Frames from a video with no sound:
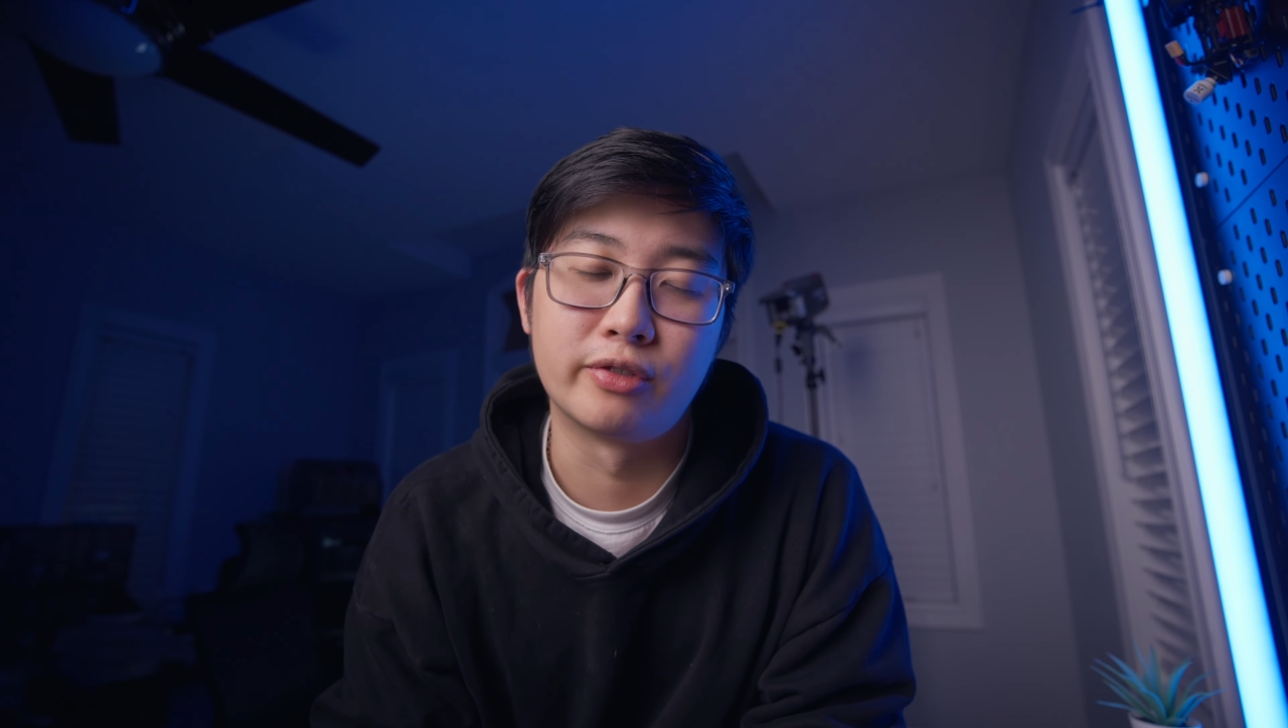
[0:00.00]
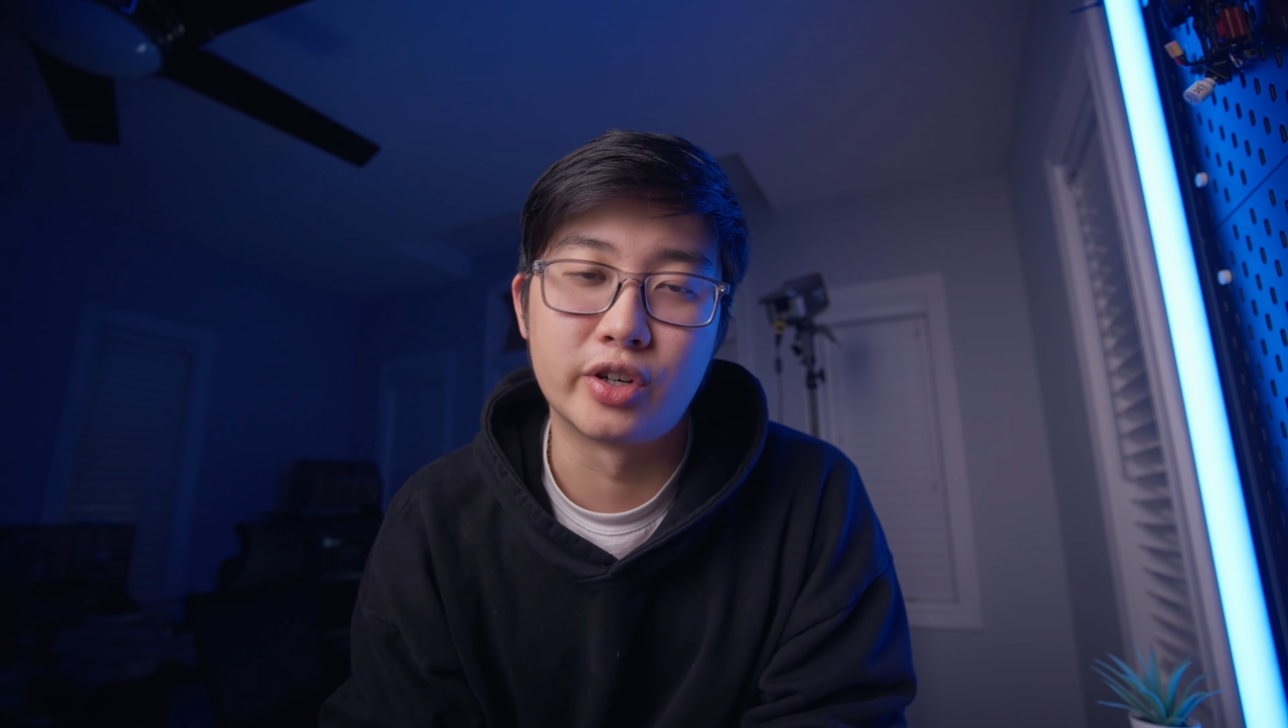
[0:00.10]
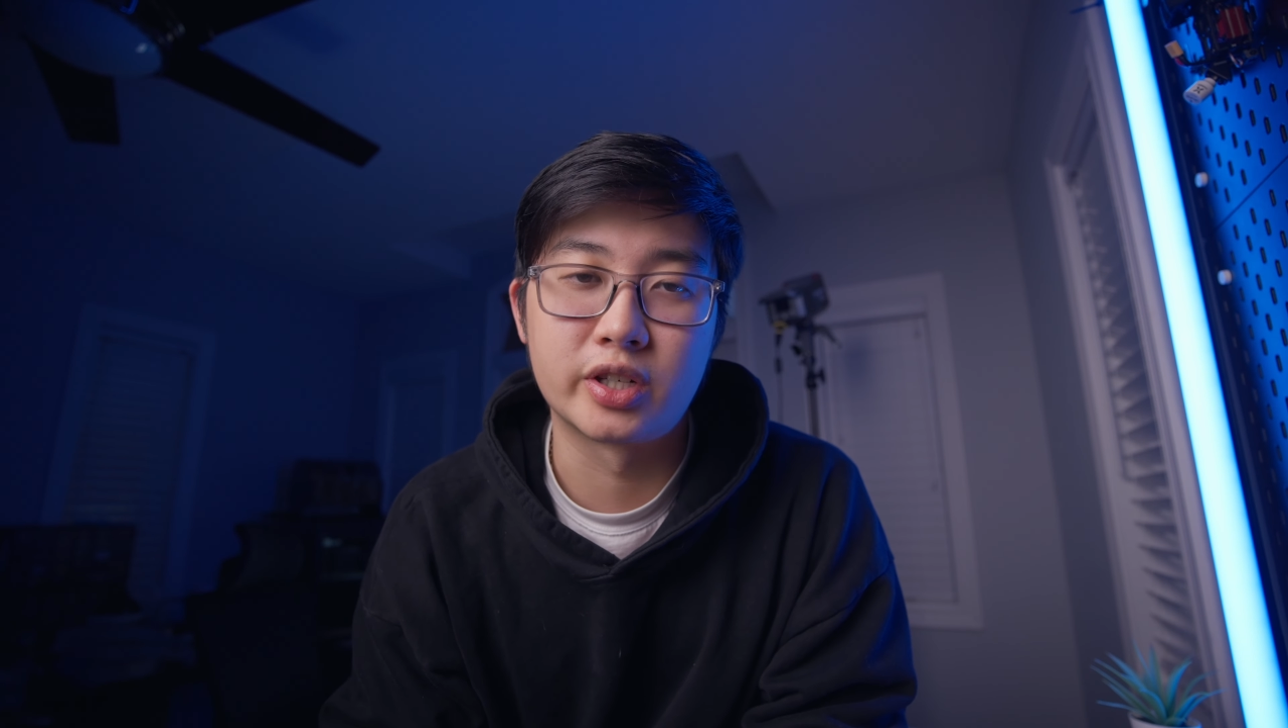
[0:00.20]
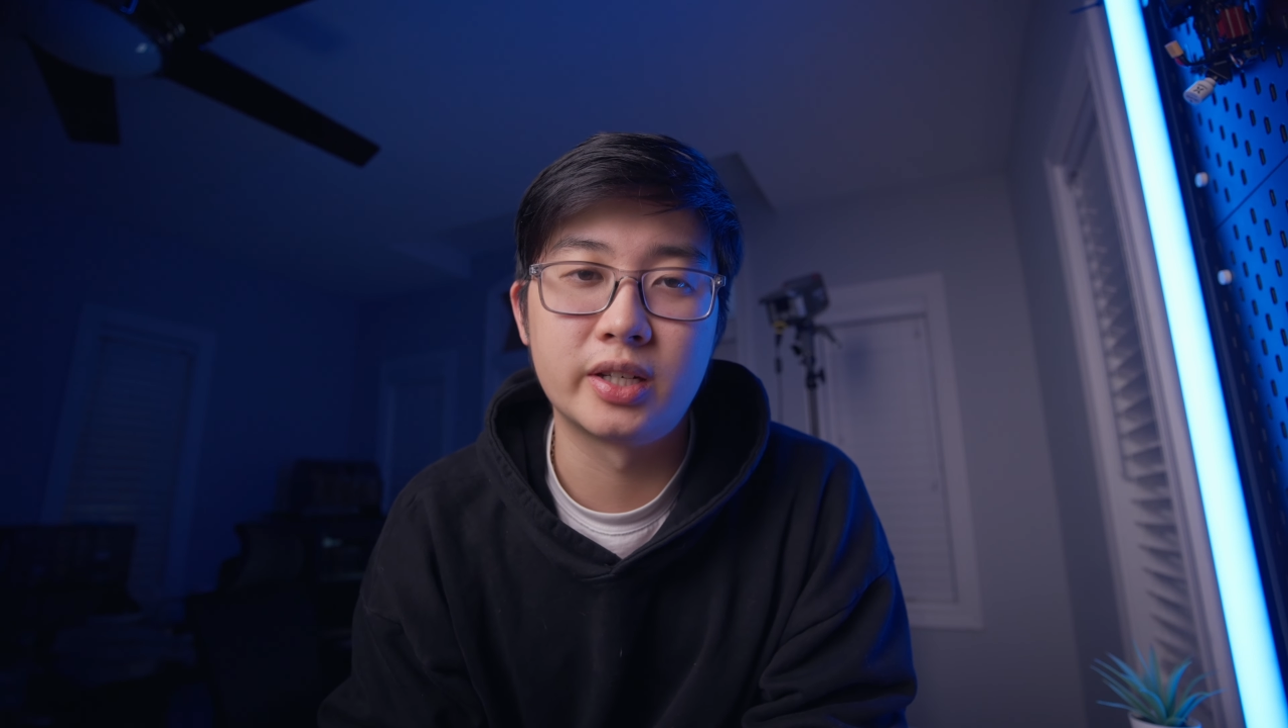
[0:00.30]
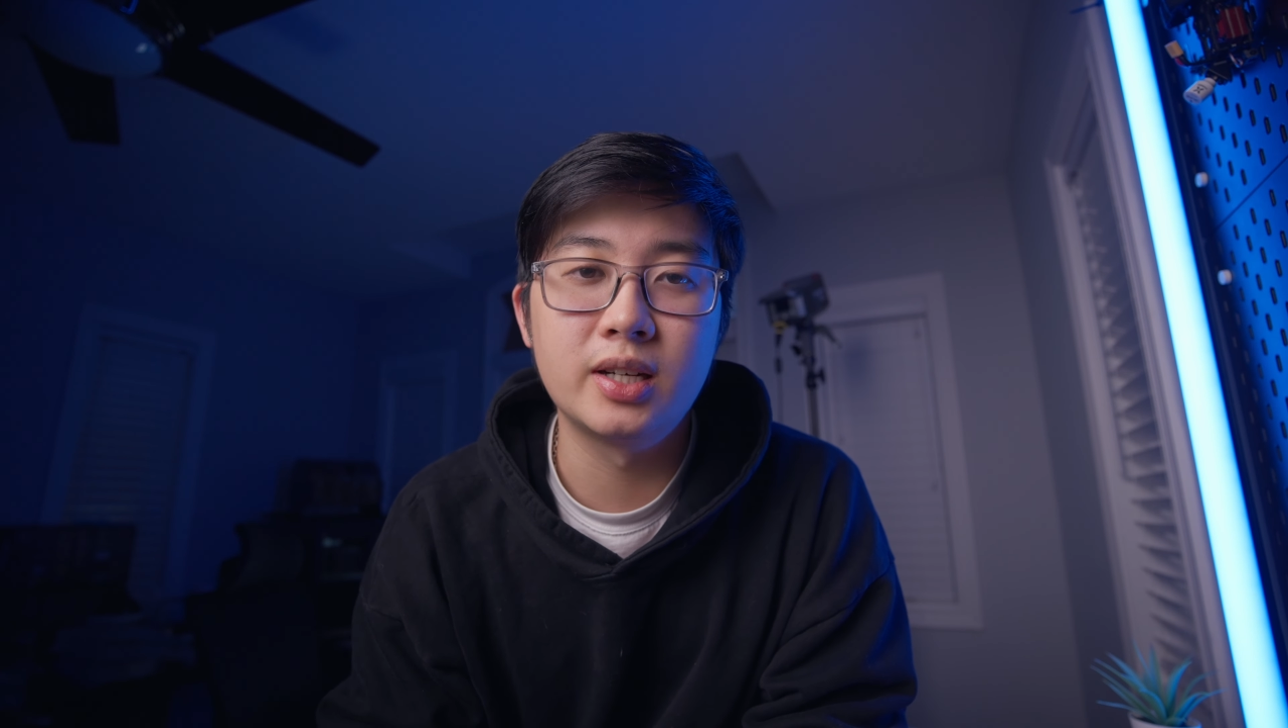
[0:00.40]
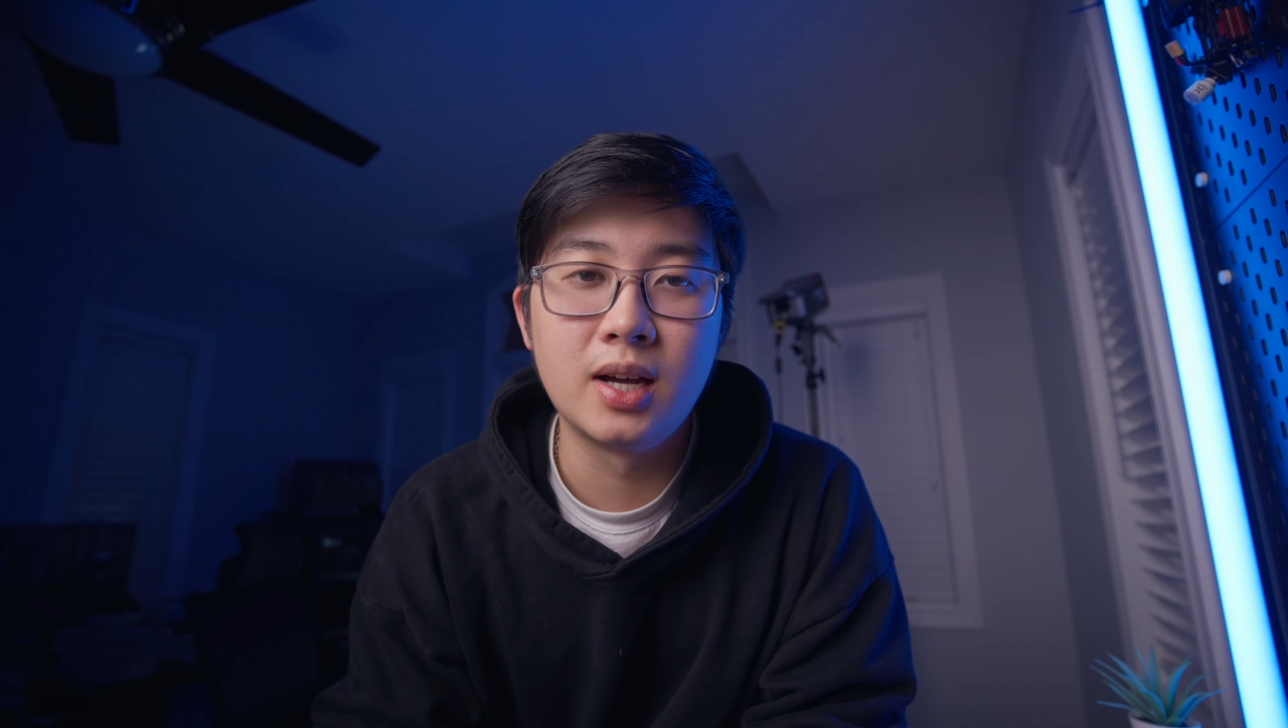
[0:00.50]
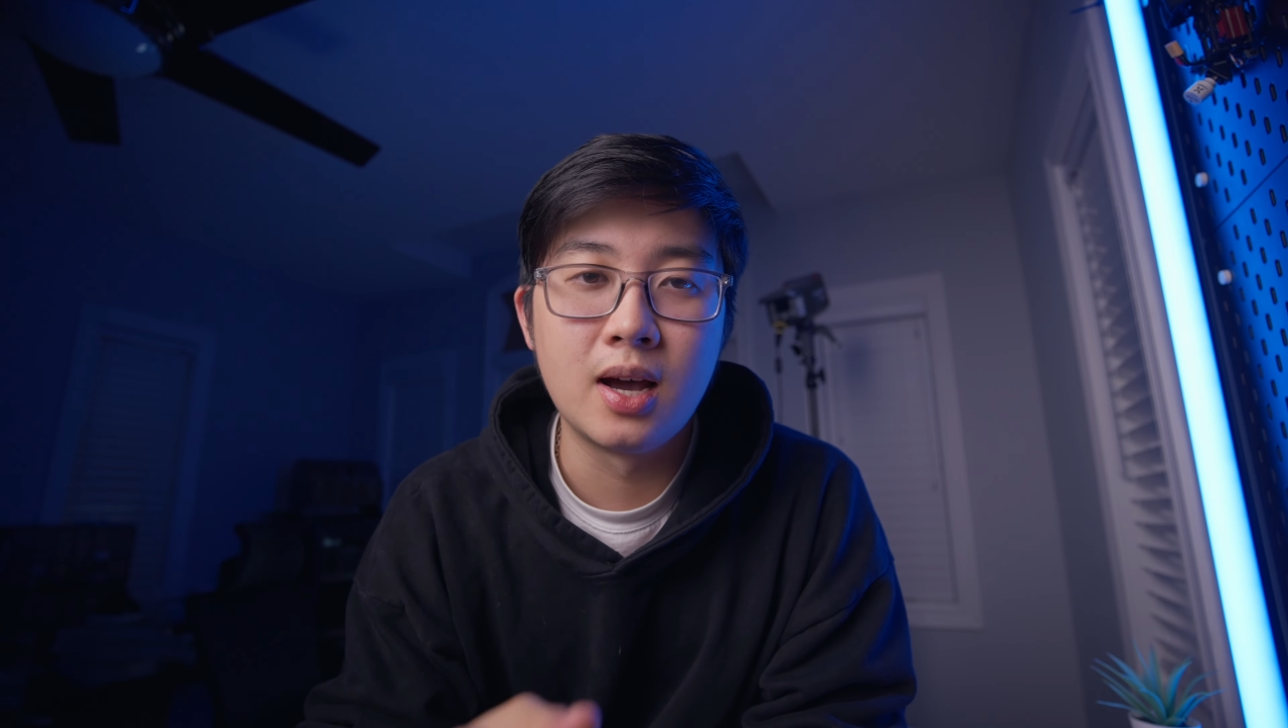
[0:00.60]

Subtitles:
version.